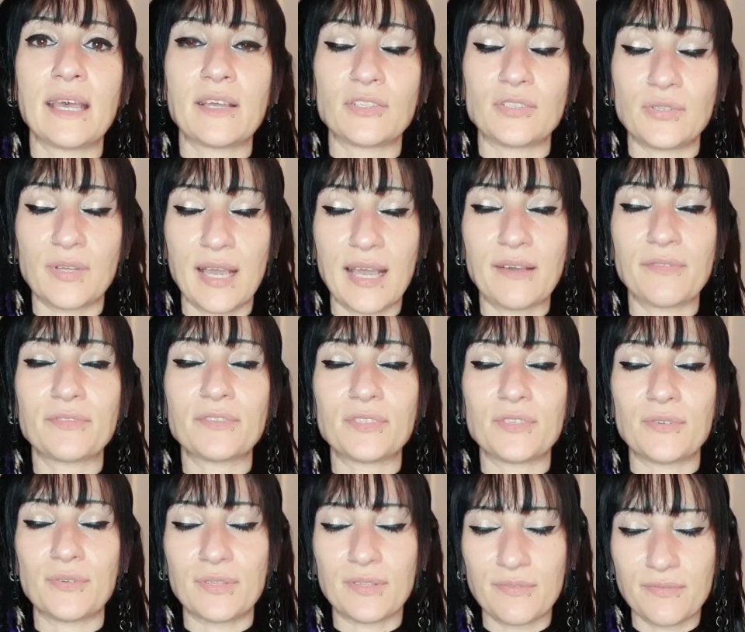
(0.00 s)
And you have
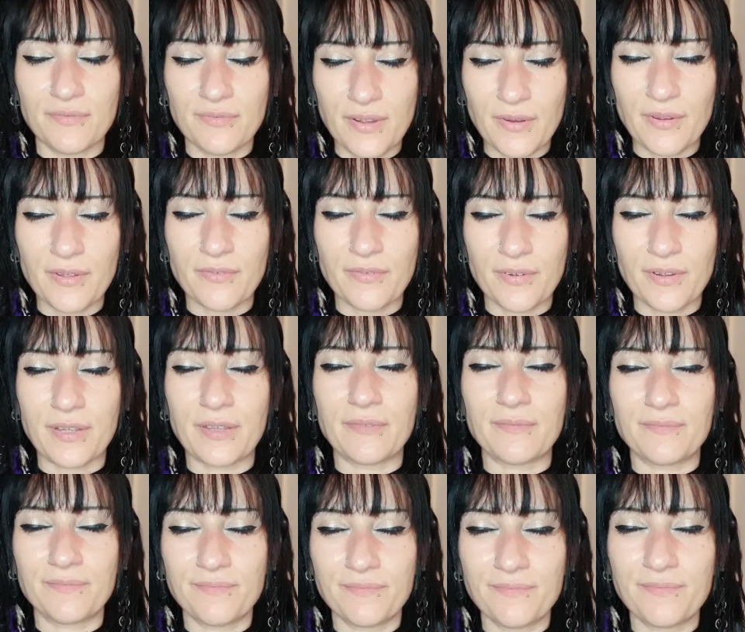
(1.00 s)
to, at the very,
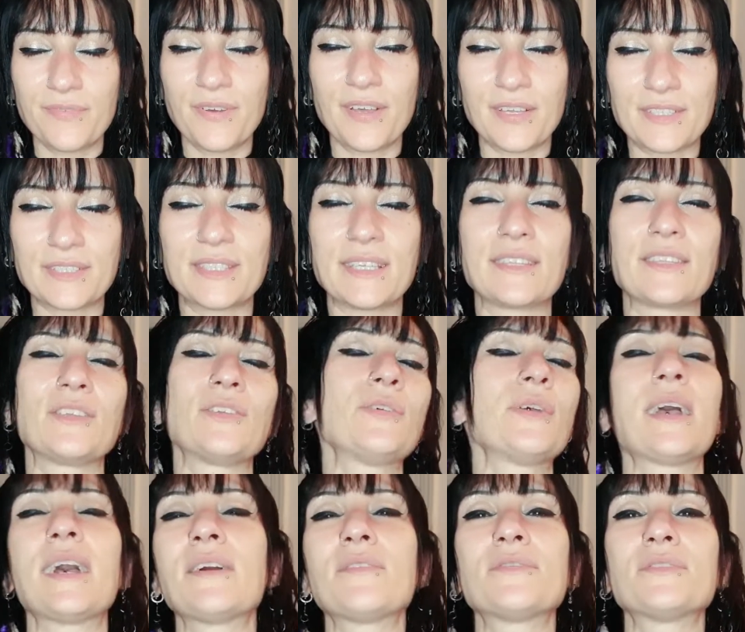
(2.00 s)
very first thing that
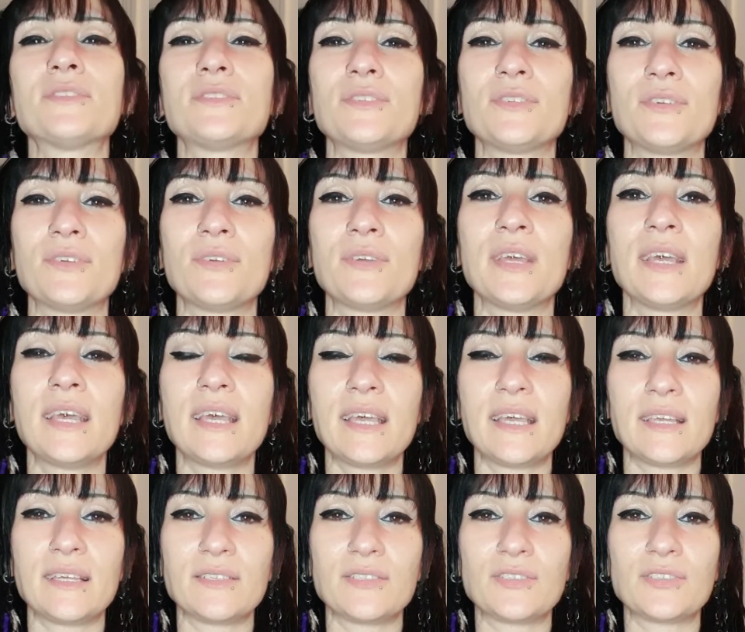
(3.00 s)
you have to do
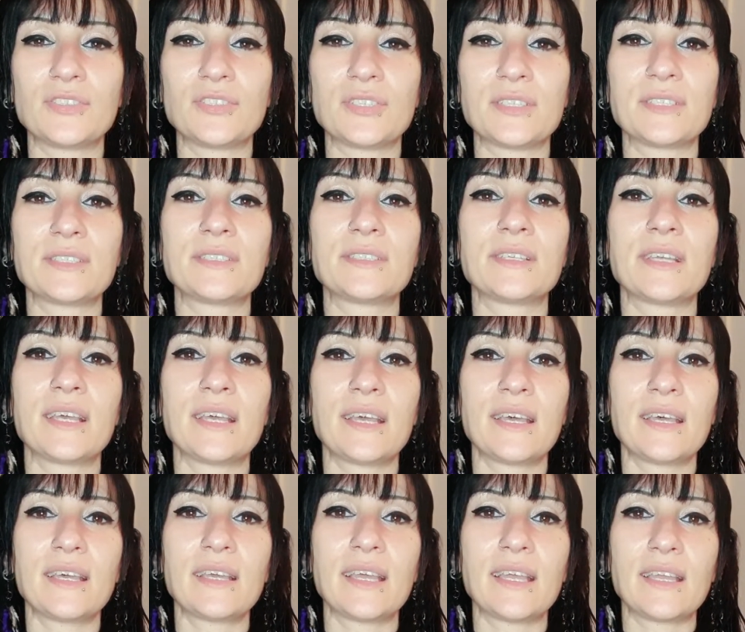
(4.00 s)
is just
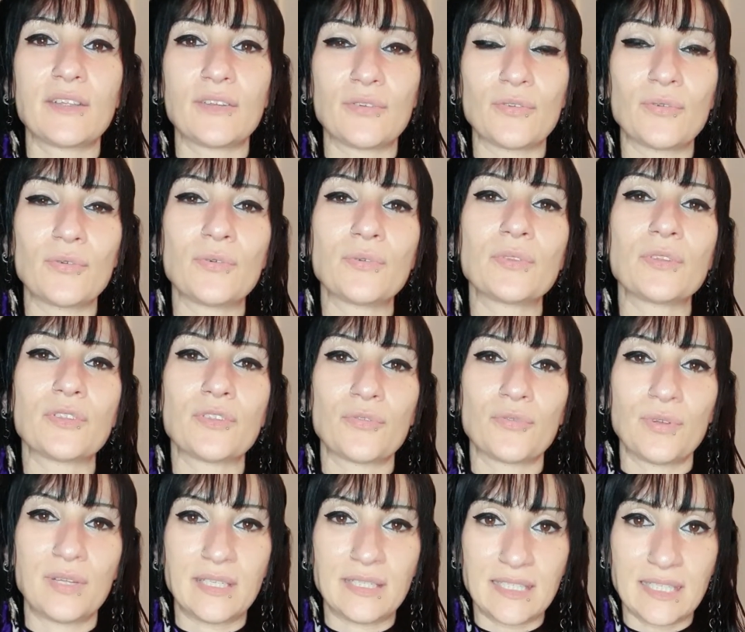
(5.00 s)
ignore the
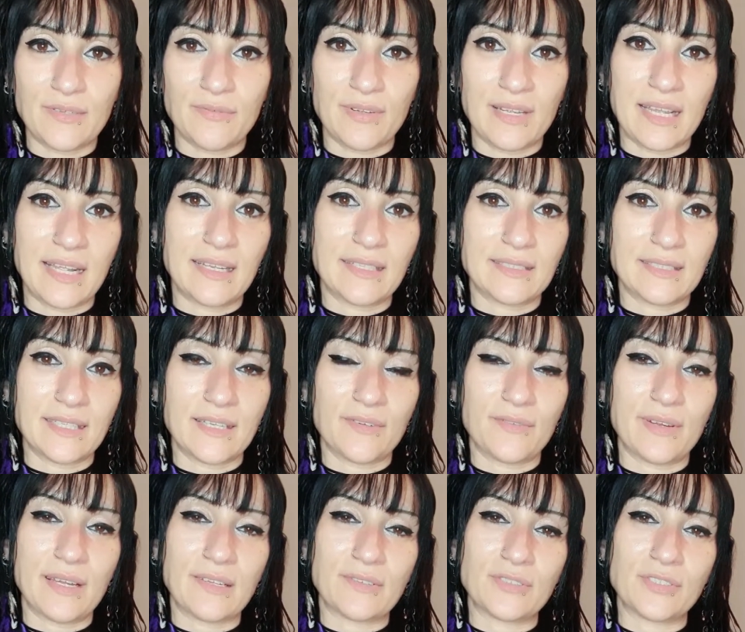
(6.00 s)
3D reality
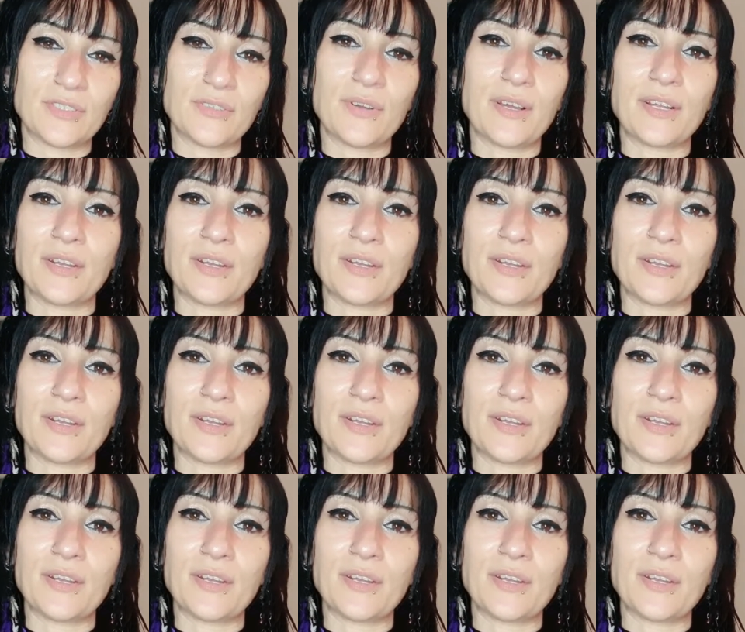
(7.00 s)
around you.